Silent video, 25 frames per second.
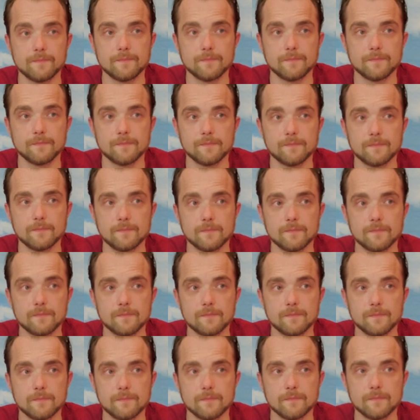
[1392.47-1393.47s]

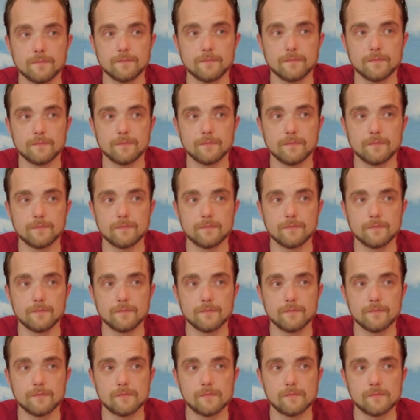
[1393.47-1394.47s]

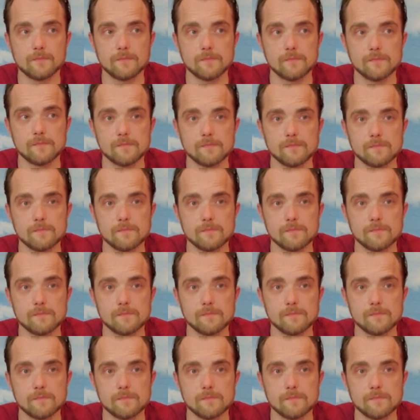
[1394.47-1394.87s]
(silence)